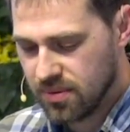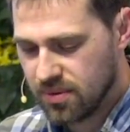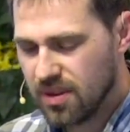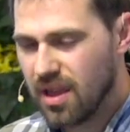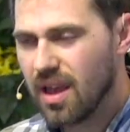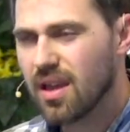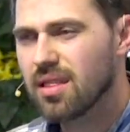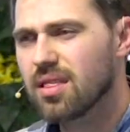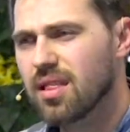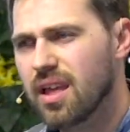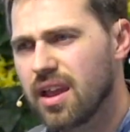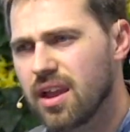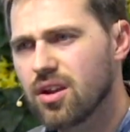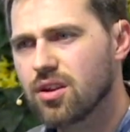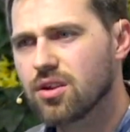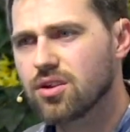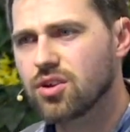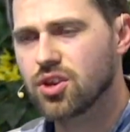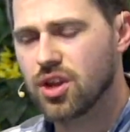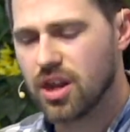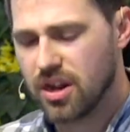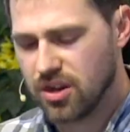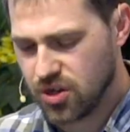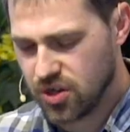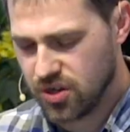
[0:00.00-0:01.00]
Yet later
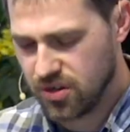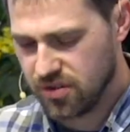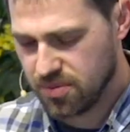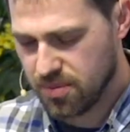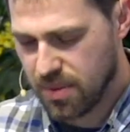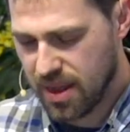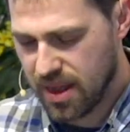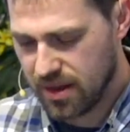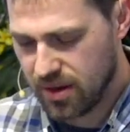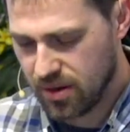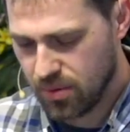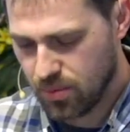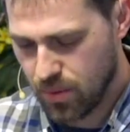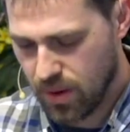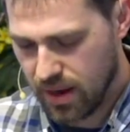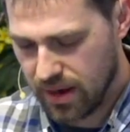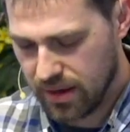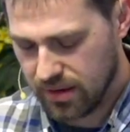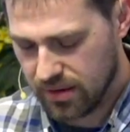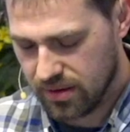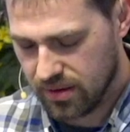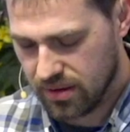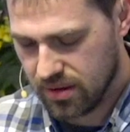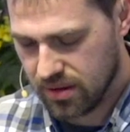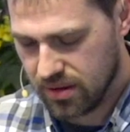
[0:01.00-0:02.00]
changed his mind and
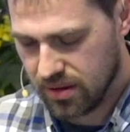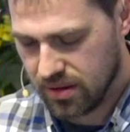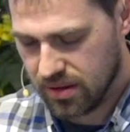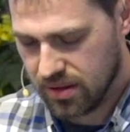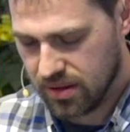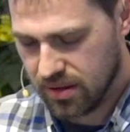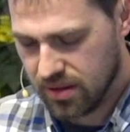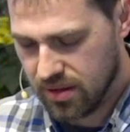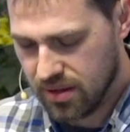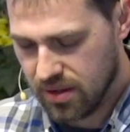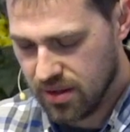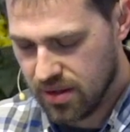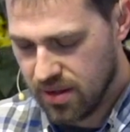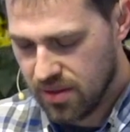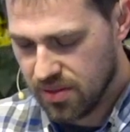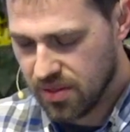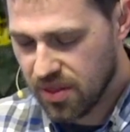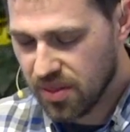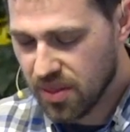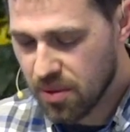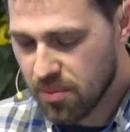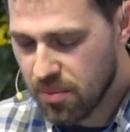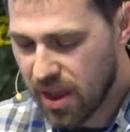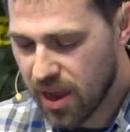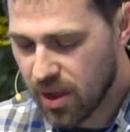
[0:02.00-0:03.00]
went.
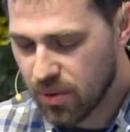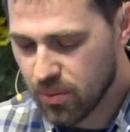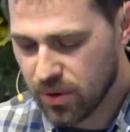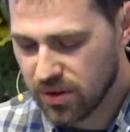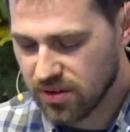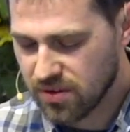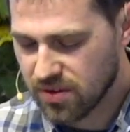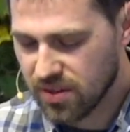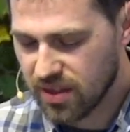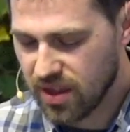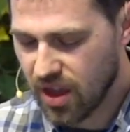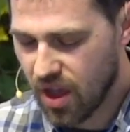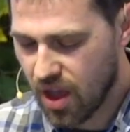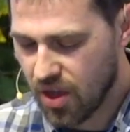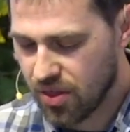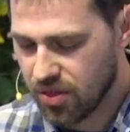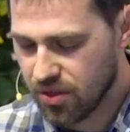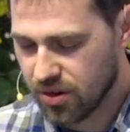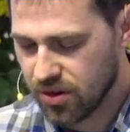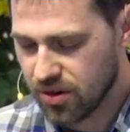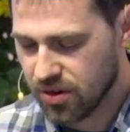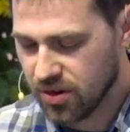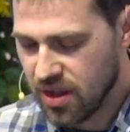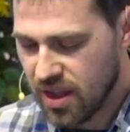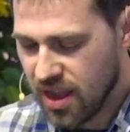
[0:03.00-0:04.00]
Then the man went to the
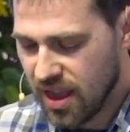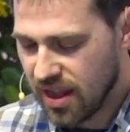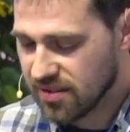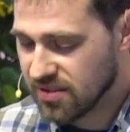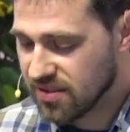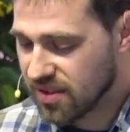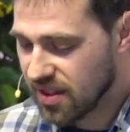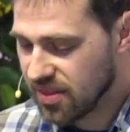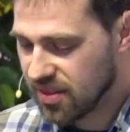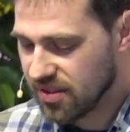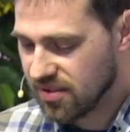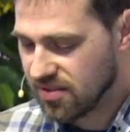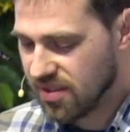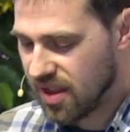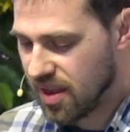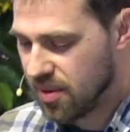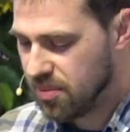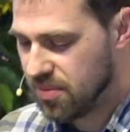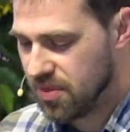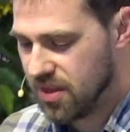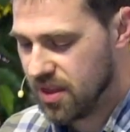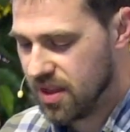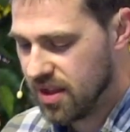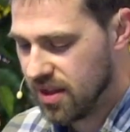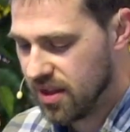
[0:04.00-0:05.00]
other and said the
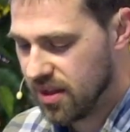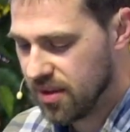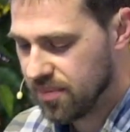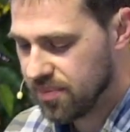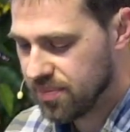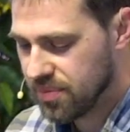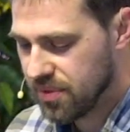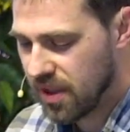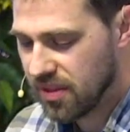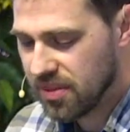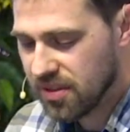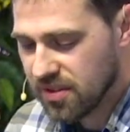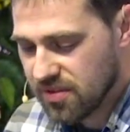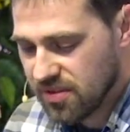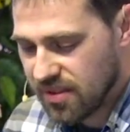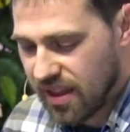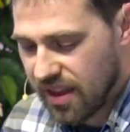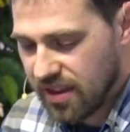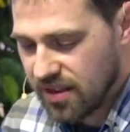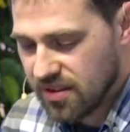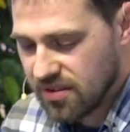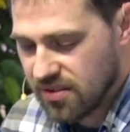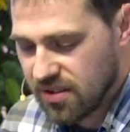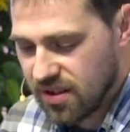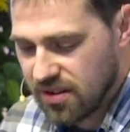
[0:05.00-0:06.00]
same thing. And the
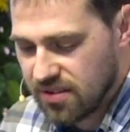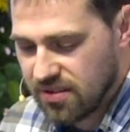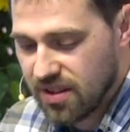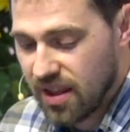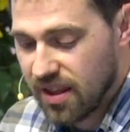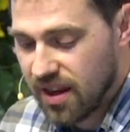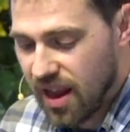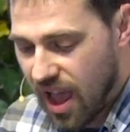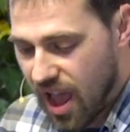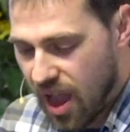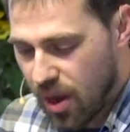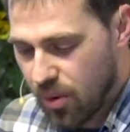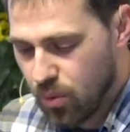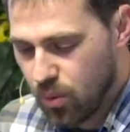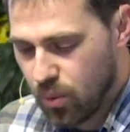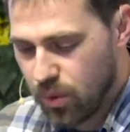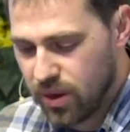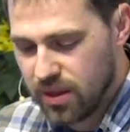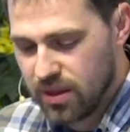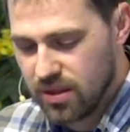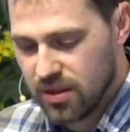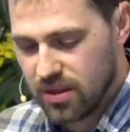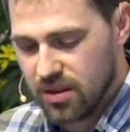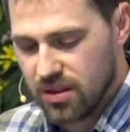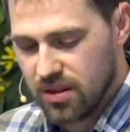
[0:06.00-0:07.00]
second son said, I
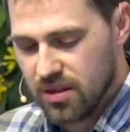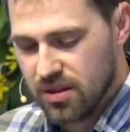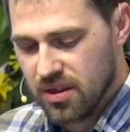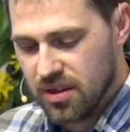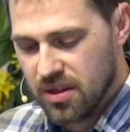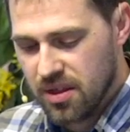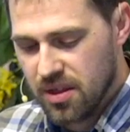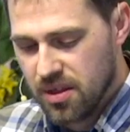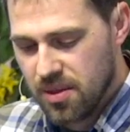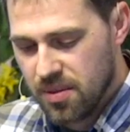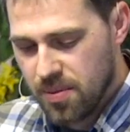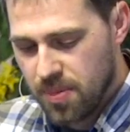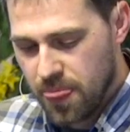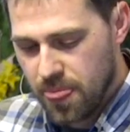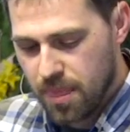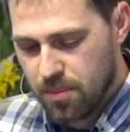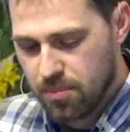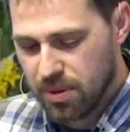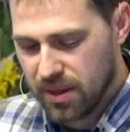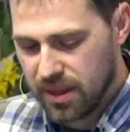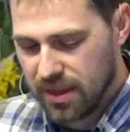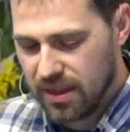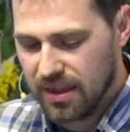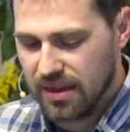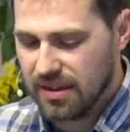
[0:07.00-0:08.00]
will.
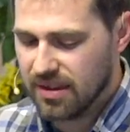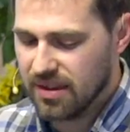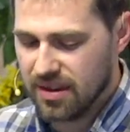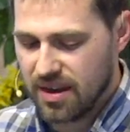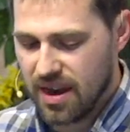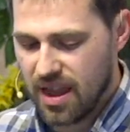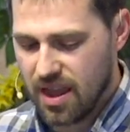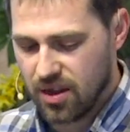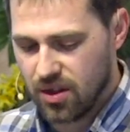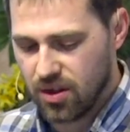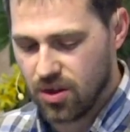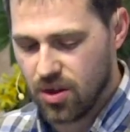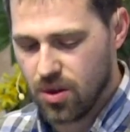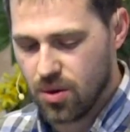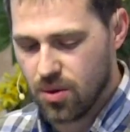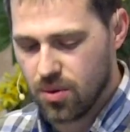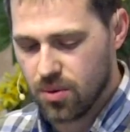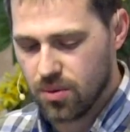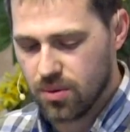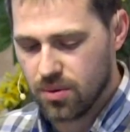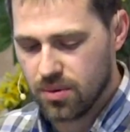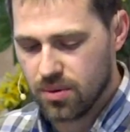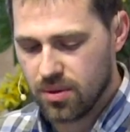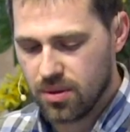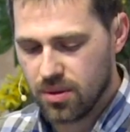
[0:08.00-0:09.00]
But he did not
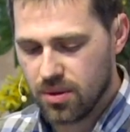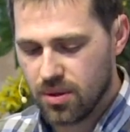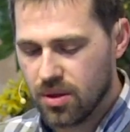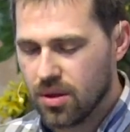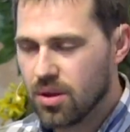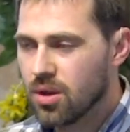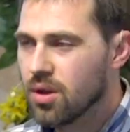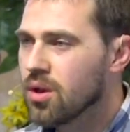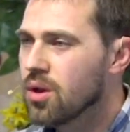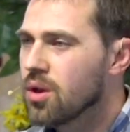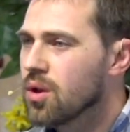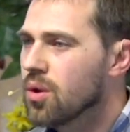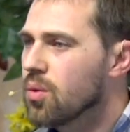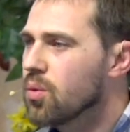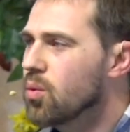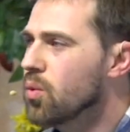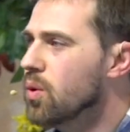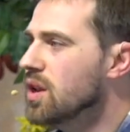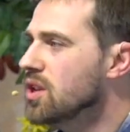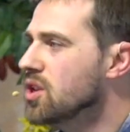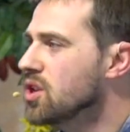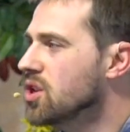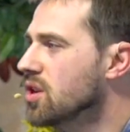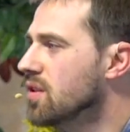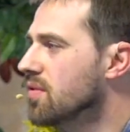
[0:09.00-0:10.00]
go.
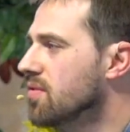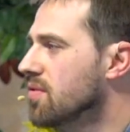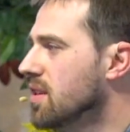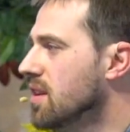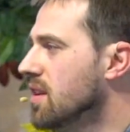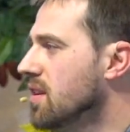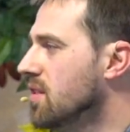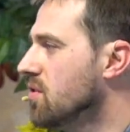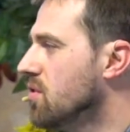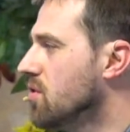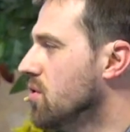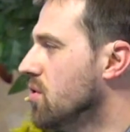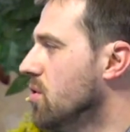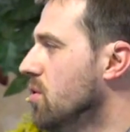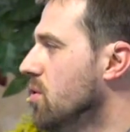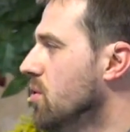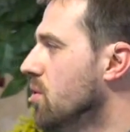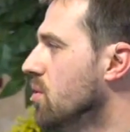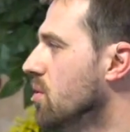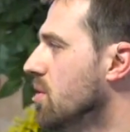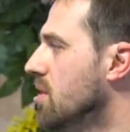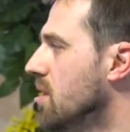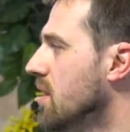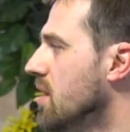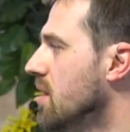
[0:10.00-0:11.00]
Which of these
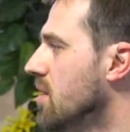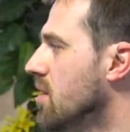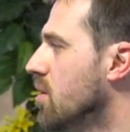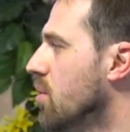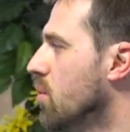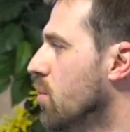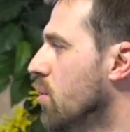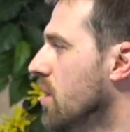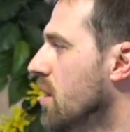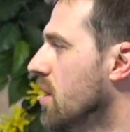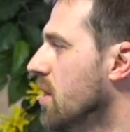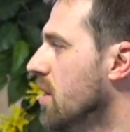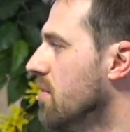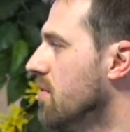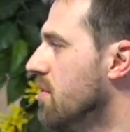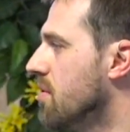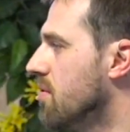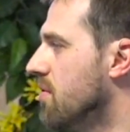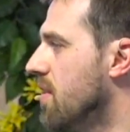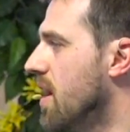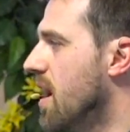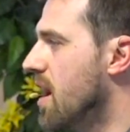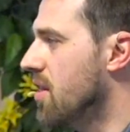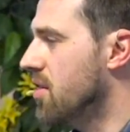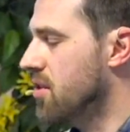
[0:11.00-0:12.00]
two did the will of the
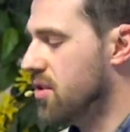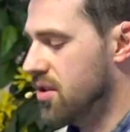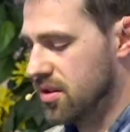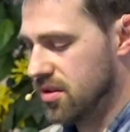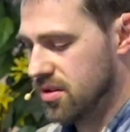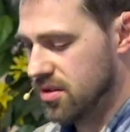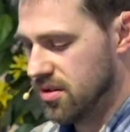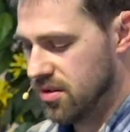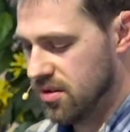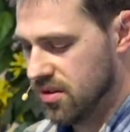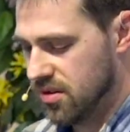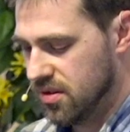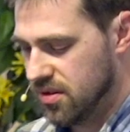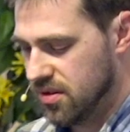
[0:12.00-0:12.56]
Father?